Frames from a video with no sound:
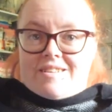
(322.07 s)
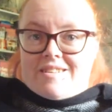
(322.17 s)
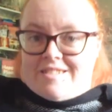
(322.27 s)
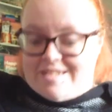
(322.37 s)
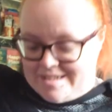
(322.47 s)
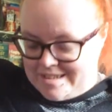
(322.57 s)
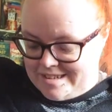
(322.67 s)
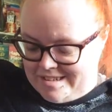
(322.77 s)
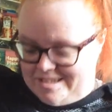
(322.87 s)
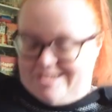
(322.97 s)
this is going to
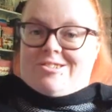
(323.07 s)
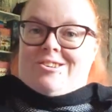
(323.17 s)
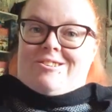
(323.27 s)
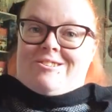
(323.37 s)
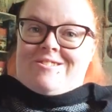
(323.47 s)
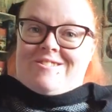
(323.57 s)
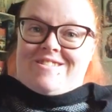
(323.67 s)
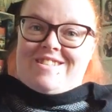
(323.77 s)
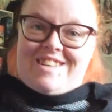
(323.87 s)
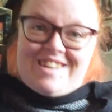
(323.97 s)
look so cool.
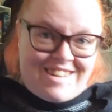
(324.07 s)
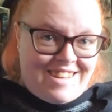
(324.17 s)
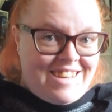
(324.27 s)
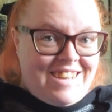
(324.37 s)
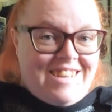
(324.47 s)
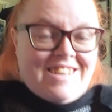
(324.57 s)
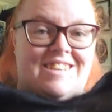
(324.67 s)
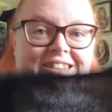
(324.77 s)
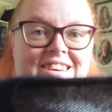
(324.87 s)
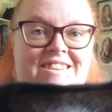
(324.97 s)

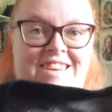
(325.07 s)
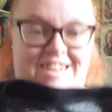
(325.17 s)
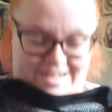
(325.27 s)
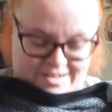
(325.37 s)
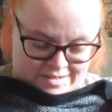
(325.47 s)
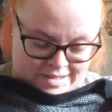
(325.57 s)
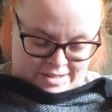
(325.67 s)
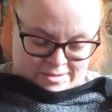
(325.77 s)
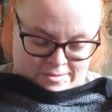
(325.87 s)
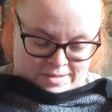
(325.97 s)
So, yeah, I got a
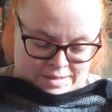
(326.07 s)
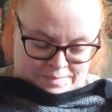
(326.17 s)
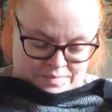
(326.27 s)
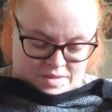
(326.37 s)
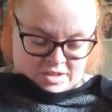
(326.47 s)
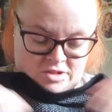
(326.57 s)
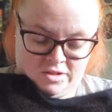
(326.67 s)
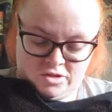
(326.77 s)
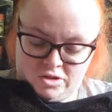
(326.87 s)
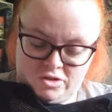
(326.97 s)
little, I
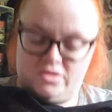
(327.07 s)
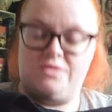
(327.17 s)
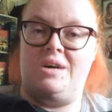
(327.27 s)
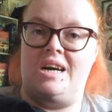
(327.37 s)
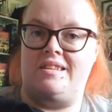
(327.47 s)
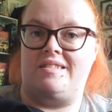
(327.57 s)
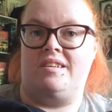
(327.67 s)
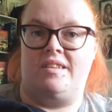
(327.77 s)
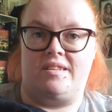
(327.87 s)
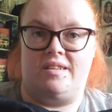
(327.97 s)
don't usually wear these
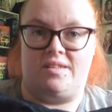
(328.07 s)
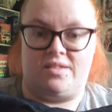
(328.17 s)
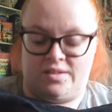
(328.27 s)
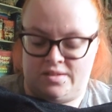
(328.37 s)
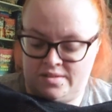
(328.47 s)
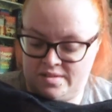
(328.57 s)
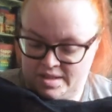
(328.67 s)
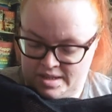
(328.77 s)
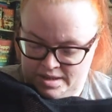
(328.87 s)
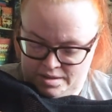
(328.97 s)
kind of cardigans,
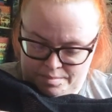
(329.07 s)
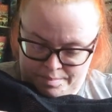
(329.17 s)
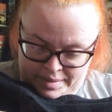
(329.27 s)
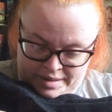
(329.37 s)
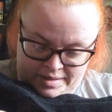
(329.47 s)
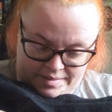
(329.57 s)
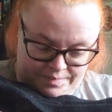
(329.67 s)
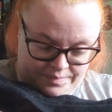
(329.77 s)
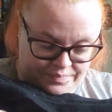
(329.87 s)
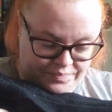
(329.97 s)
but
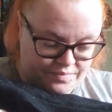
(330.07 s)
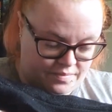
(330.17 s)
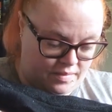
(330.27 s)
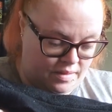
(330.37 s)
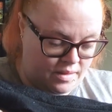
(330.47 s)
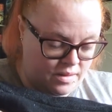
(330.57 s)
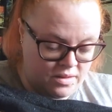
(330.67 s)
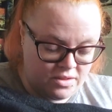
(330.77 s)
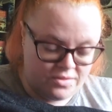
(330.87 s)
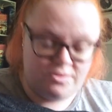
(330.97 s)
I
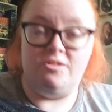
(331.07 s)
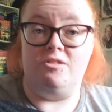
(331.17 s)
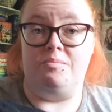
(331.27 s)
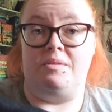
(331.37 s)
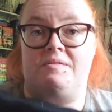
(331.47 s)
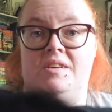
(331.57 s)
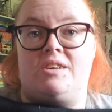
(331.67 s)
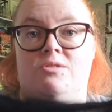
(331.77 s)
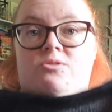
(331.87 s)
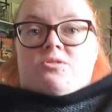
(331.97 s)
just thought it would be really
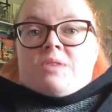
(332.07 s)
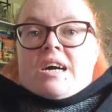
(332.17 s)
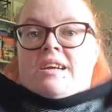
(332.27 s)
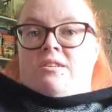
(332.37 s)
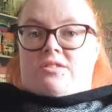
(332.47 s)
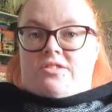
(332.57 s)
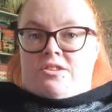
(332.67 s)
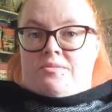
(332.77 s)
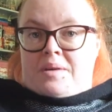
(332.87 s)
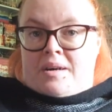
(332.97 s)
cool to wear in
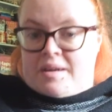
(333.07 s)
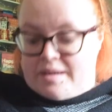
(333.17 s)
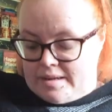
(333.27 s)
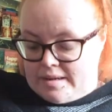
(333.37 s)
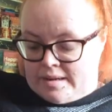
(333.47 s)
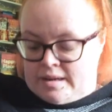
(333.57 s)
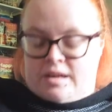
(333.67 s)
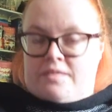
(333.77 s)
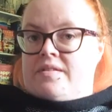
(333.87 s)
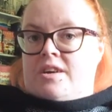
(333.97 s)
October, and I
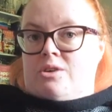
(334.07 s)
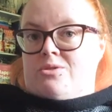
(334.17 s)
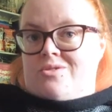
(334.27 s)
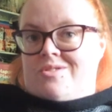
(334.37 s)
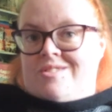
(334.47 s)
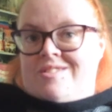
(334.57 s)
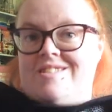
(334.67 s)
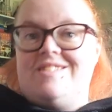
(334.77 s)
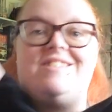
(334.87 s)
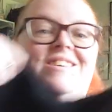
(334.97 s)
love the ghosts.
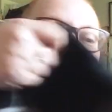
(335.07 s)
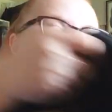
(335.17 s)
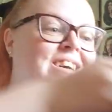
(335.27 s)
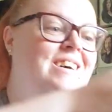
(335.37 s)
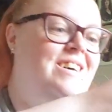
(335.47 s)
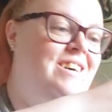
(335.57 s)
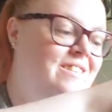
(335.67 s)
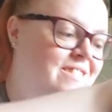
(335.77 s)
I think